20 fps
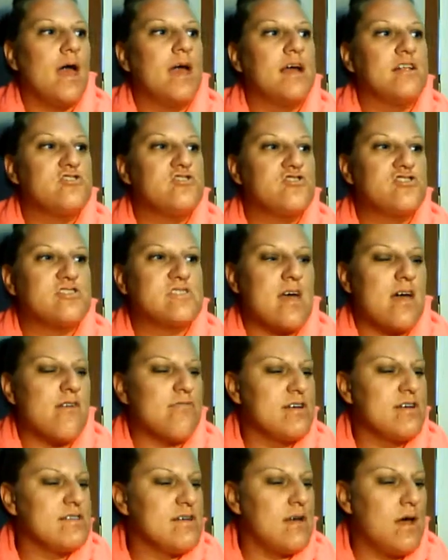And just
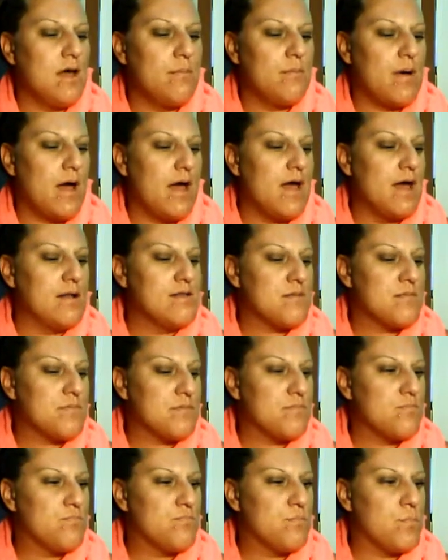every time I end up
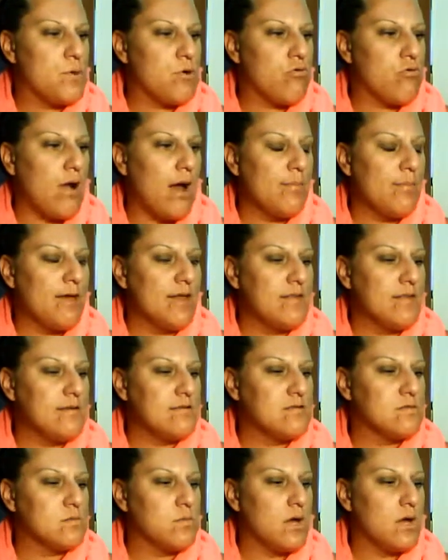grabbing
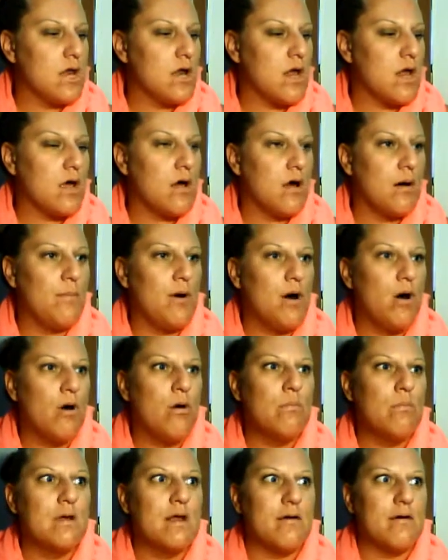this one and I come
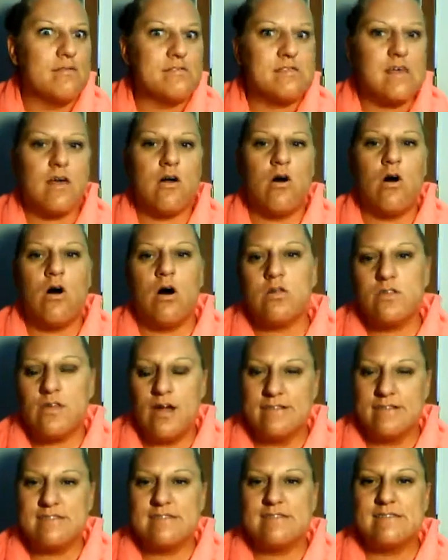home and I was like, "Oh,
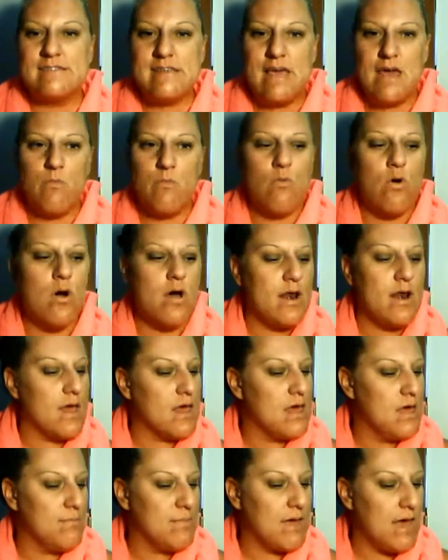that's the same one.
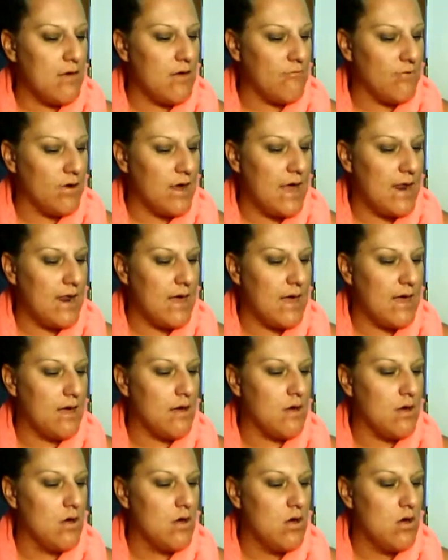I keep get
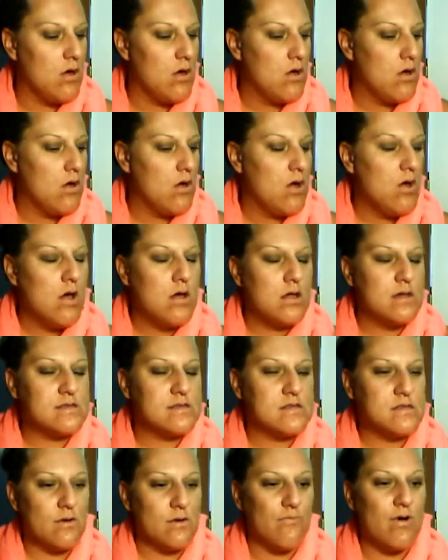forgetting
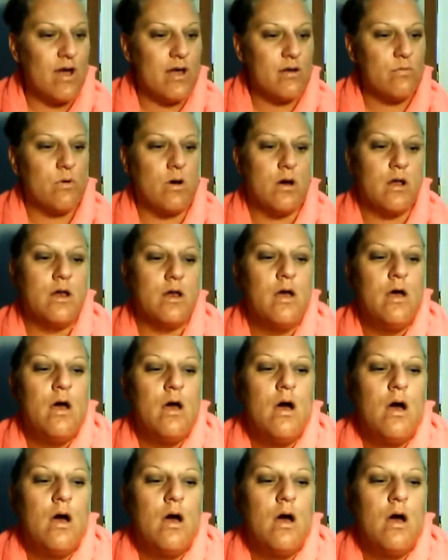it's the red one."